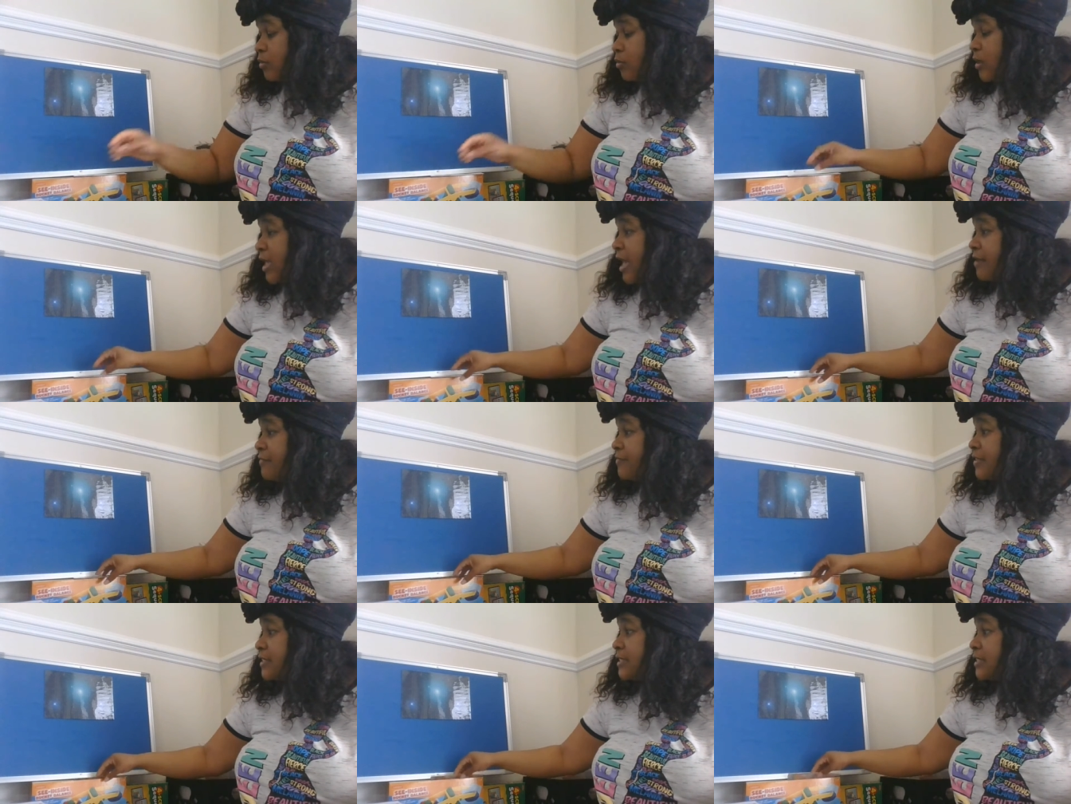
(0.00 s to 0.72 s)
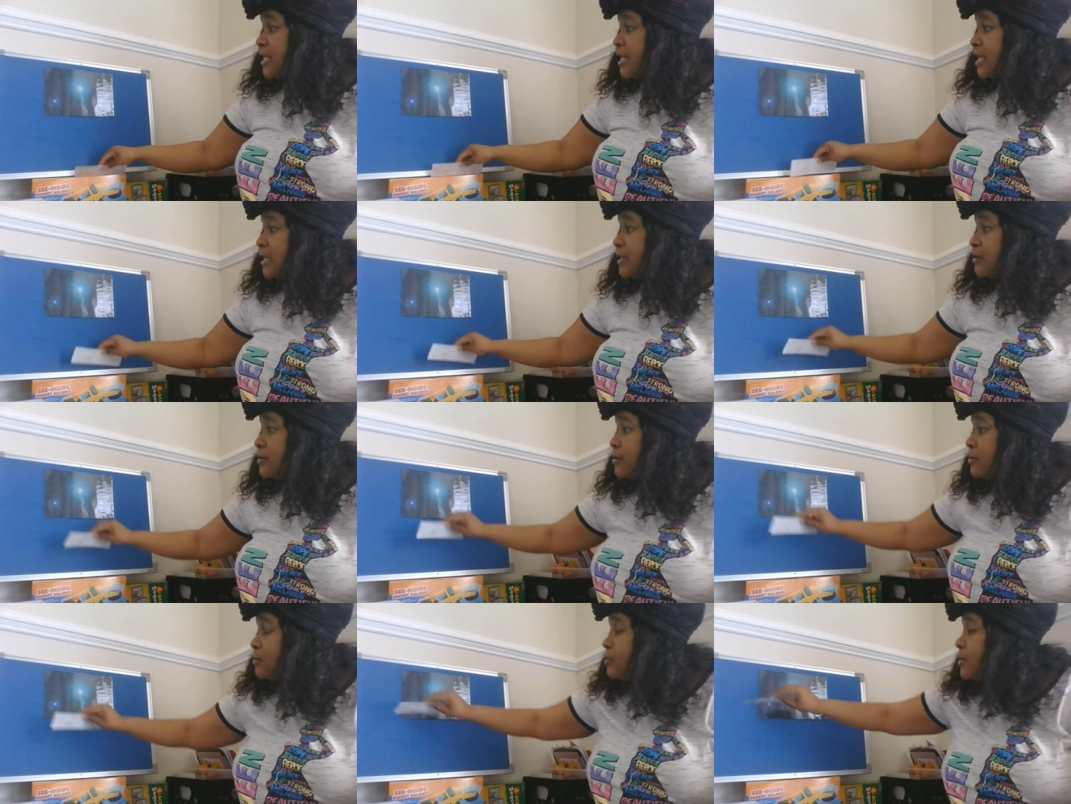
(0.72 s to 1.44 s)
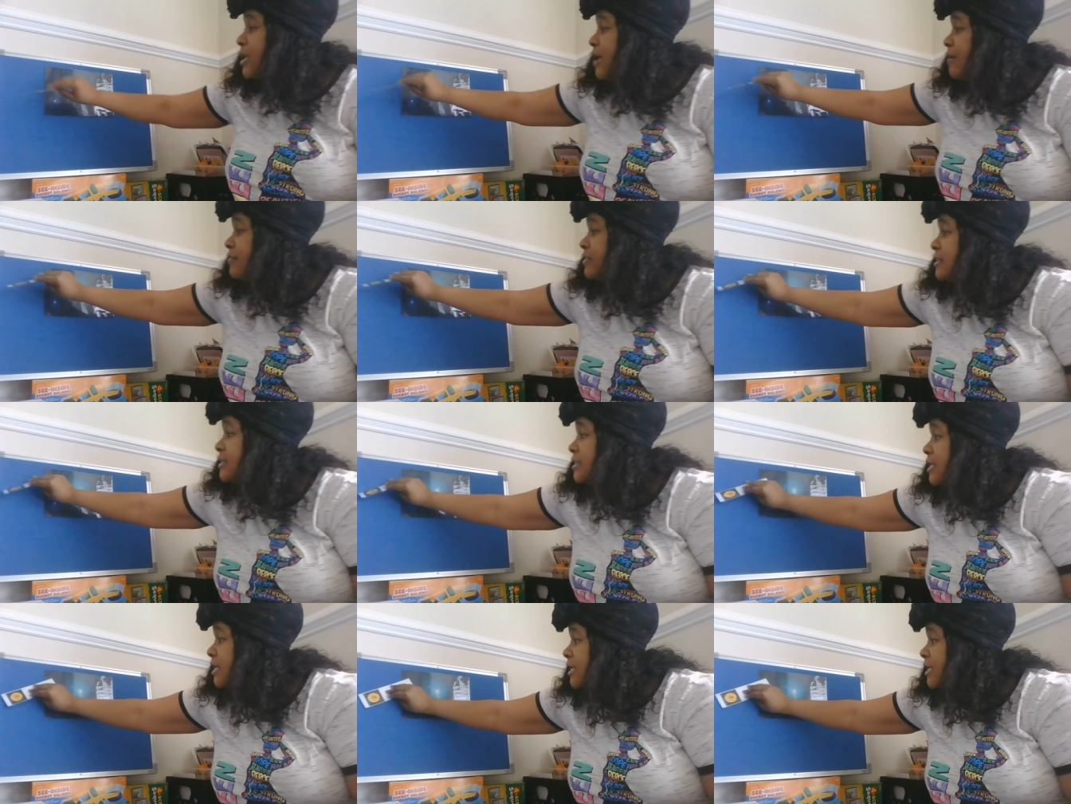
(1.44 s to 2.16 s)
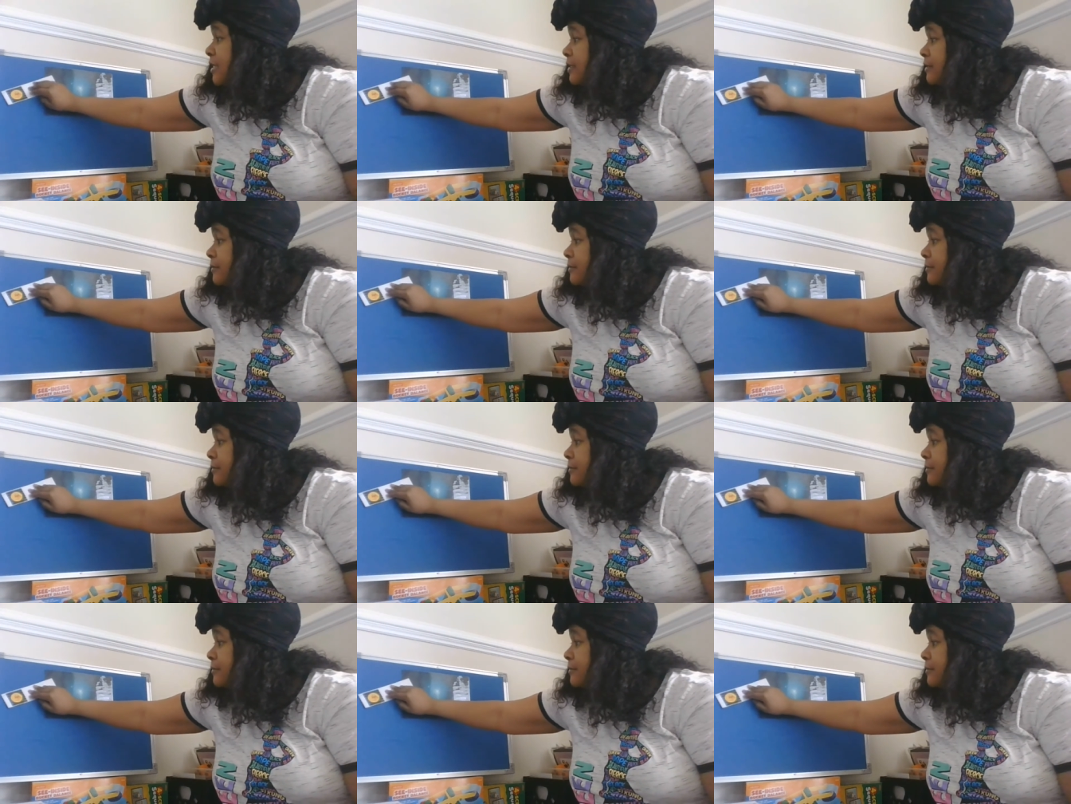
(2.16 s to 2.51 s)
We have the sun. We have a sun.